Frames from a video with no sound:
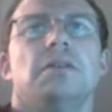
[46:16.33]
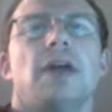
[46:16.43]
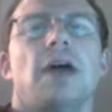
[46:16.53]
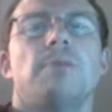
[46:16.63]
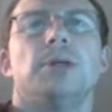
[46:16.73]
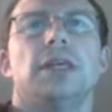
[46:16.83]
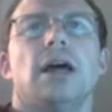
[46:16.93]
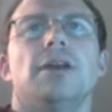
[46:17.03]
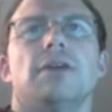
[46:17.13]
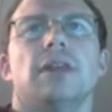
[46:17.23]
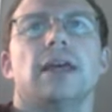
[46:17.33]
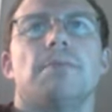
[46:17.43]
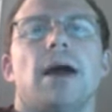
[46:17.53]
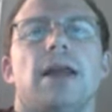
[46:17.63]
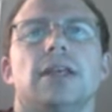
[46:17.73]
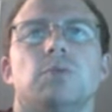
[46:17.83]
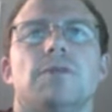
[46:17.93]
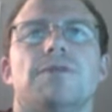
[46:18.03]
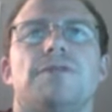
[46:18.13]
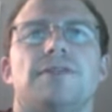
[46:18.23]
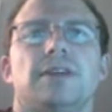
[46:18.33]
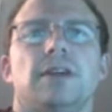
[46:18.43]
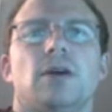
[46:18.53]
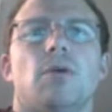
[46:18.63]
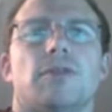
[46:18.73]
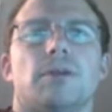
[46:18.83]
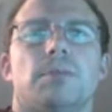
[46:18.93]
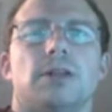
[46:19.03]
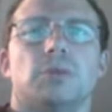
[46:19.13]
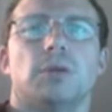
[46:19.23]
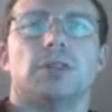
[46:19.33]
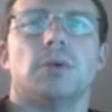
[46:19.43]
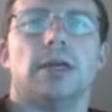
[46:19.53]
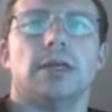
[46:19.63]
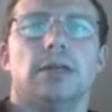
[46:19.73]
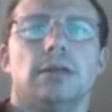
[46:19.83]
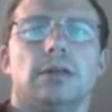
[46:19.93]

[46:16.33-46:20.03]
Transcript: I put the under at like a minus one fifty over at plus one twenty.